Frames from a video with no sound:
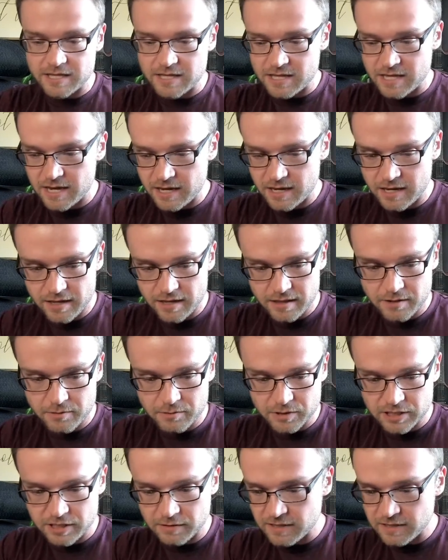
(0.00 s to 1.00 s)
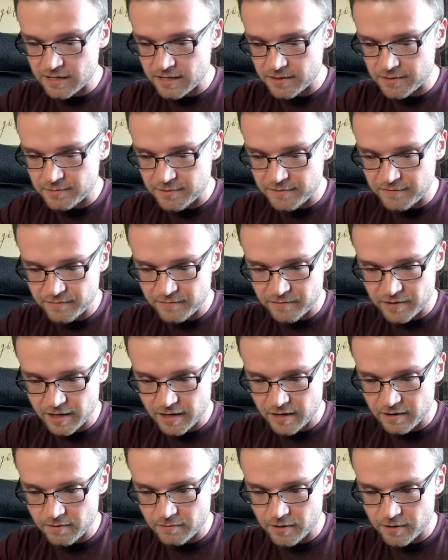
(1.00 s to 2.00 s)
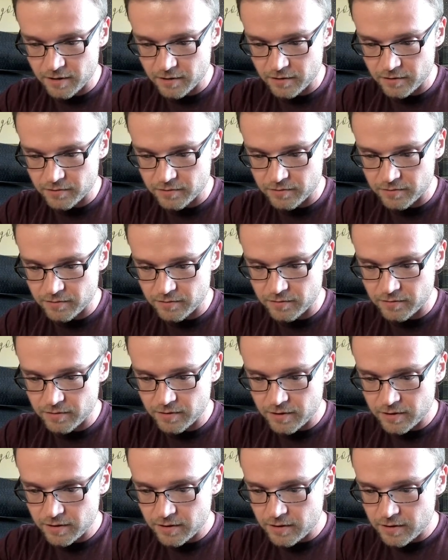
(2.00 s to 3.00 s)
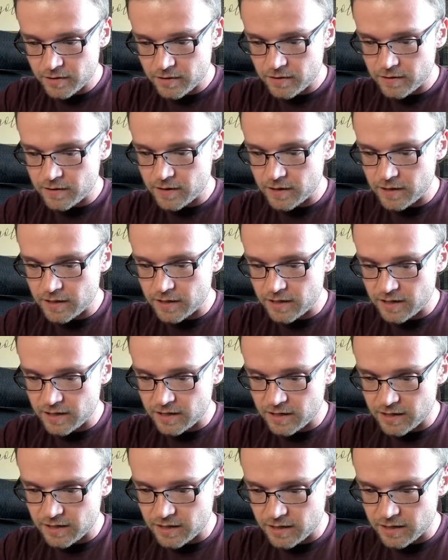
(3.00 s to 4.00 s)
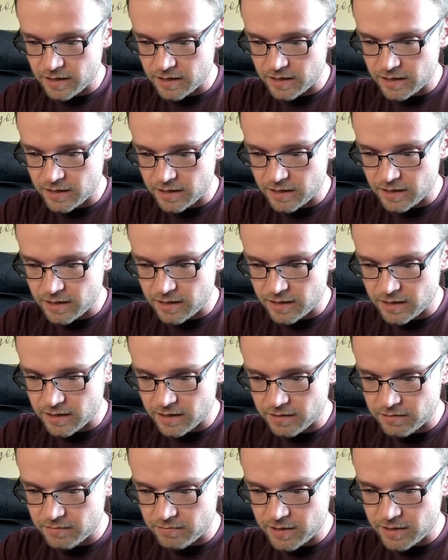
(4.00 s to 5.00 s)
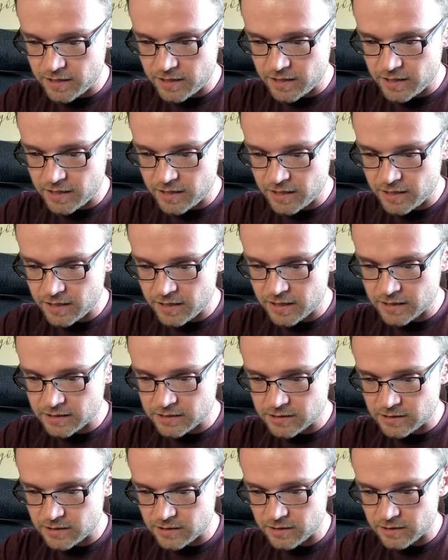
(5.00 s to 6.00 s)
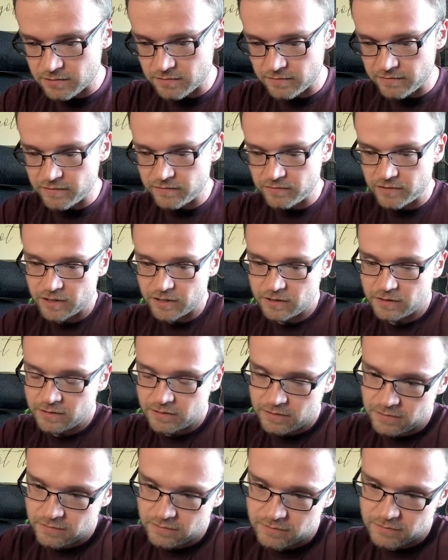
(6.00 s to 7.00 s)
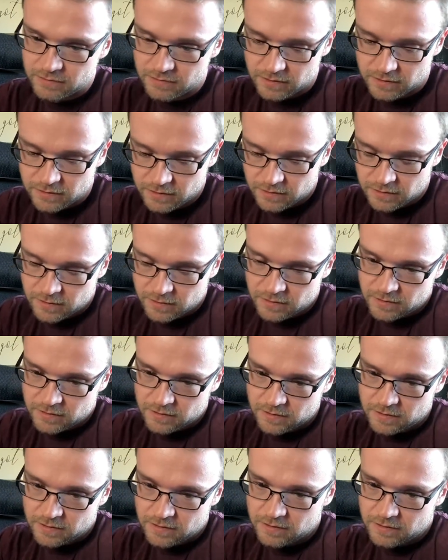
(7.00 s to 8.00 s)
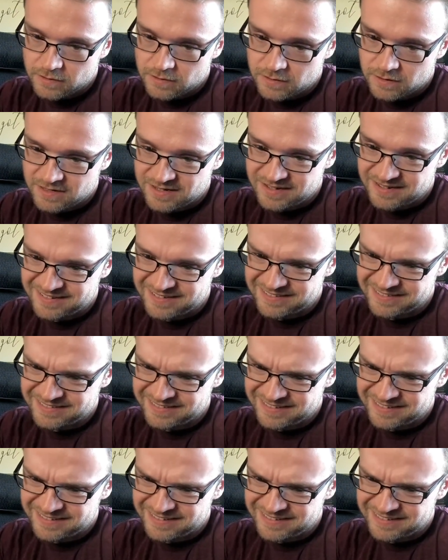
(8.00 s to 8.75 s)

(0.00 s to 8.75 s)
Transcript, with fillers: think there was something at three fifty-eight I wanted to go through. Uh, three, let's start at three fifty. Oh, stay in my